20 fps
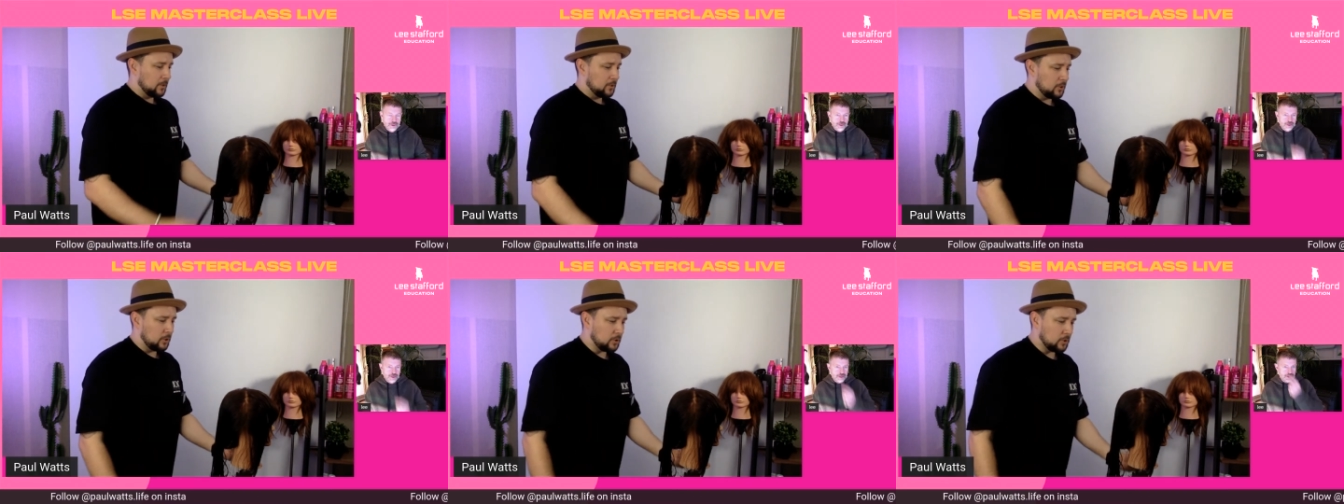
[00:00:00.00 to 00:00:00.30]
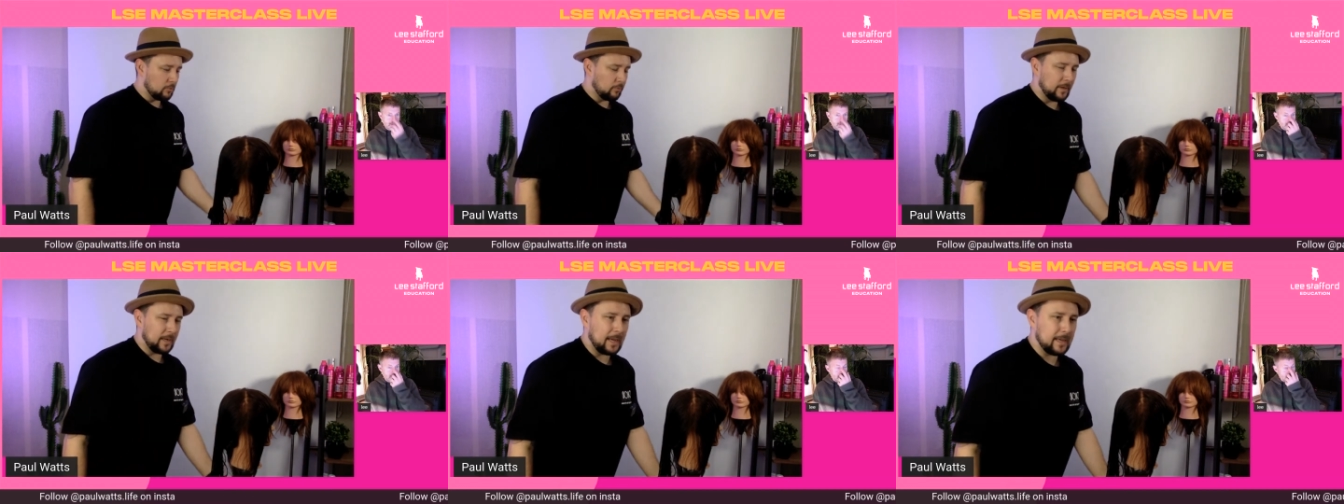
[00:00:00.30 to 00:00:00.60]

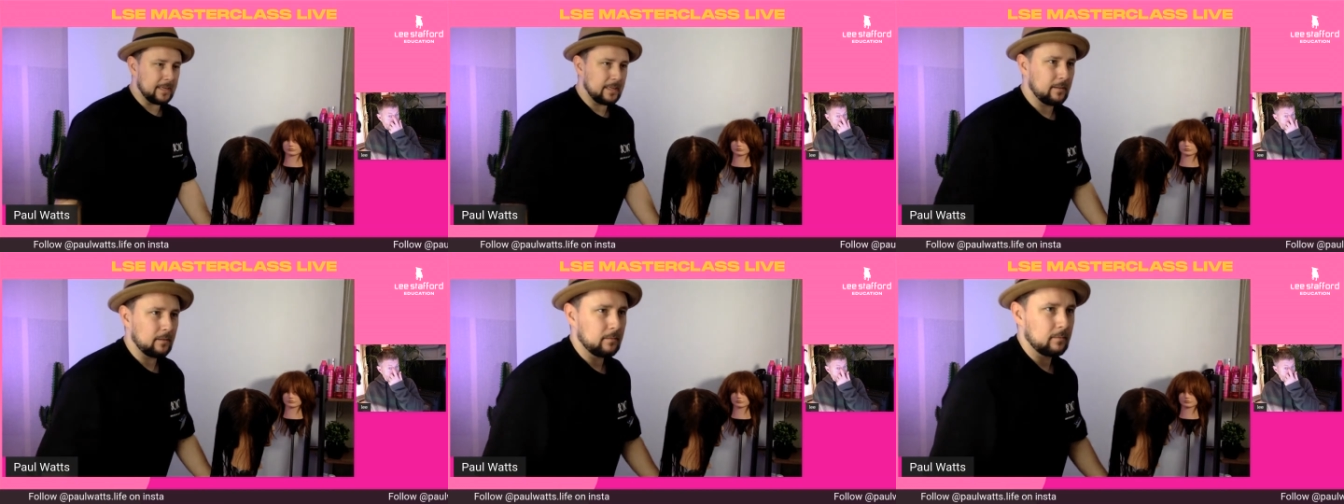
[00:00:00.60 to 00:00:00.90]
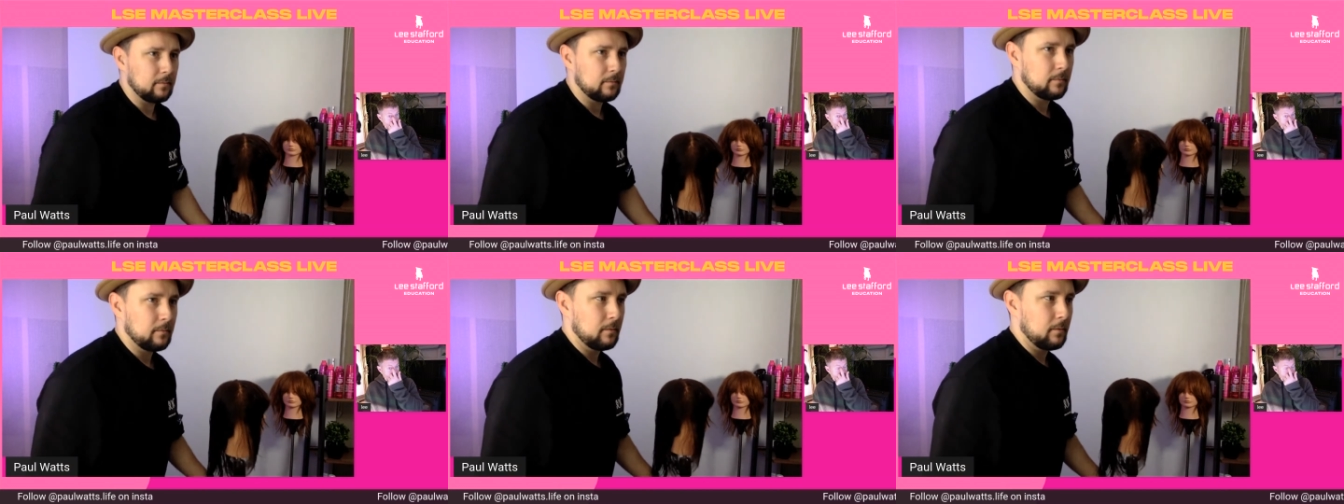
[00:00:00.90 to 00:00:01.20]
just create
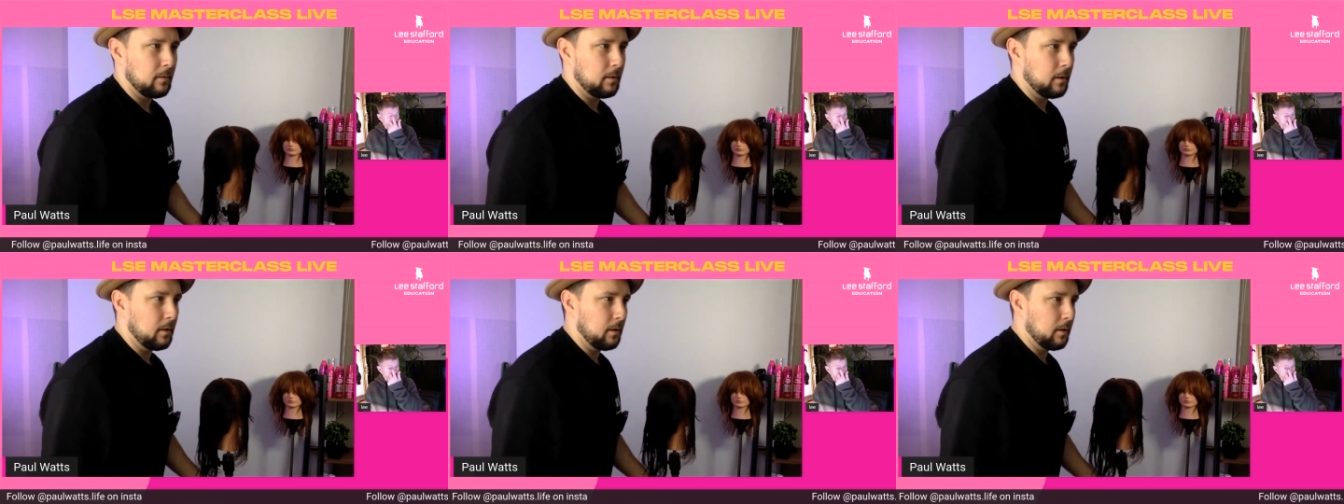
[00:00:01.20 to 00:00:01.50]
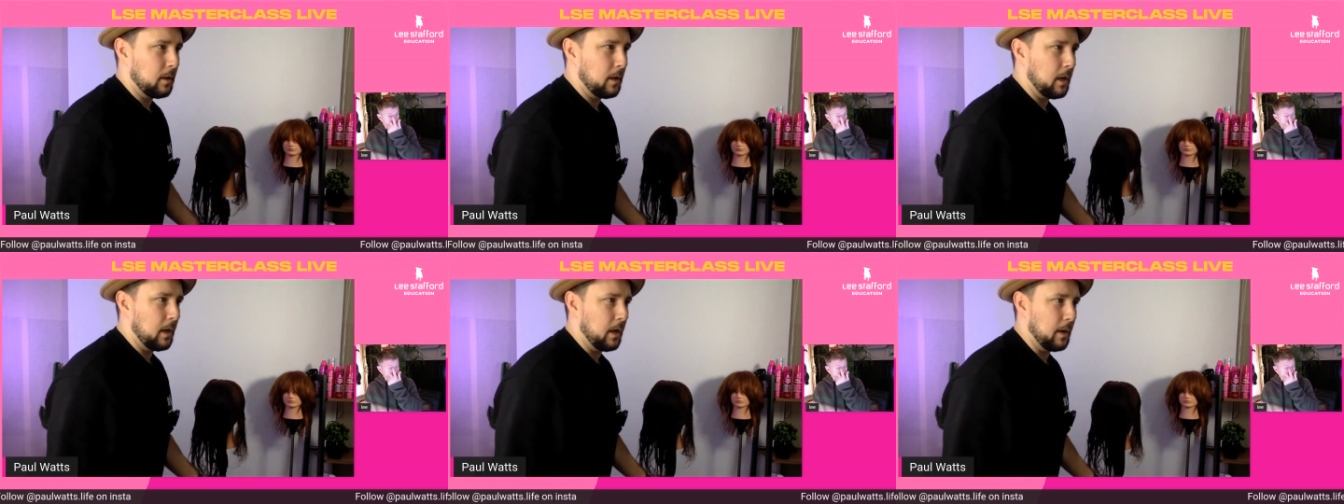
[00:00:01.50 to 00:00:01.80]

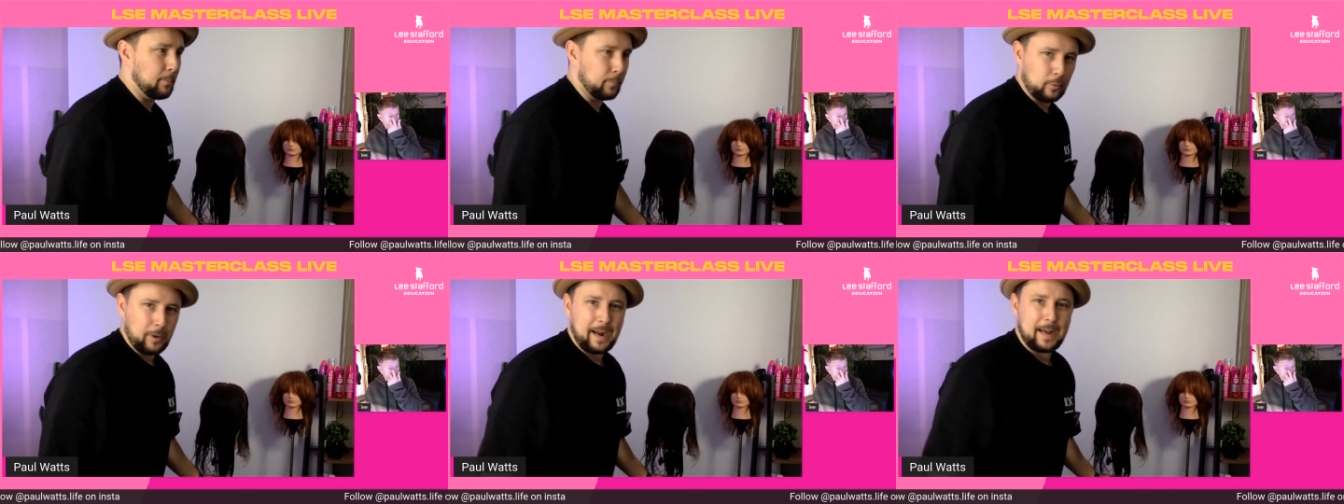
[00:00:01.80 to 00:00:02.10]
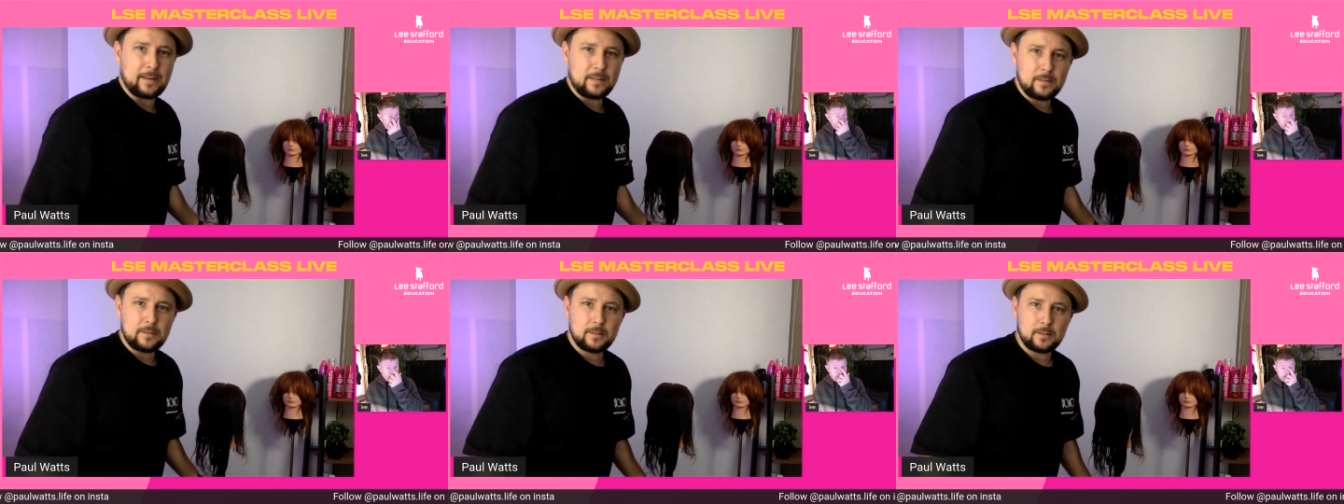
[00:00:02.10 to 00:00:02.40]
a
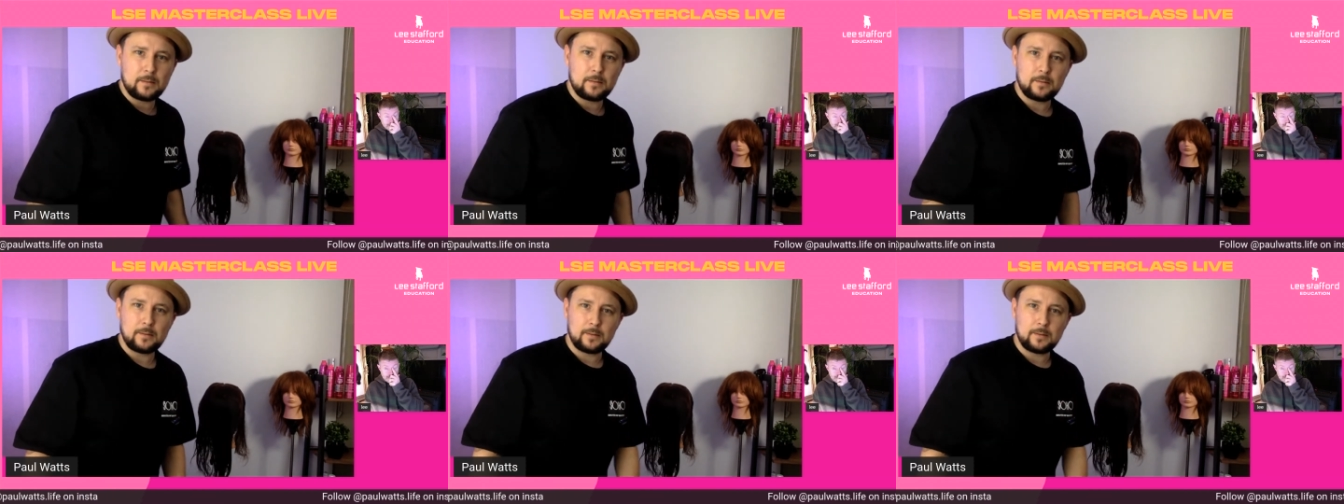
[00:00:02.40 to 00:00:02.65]
brand.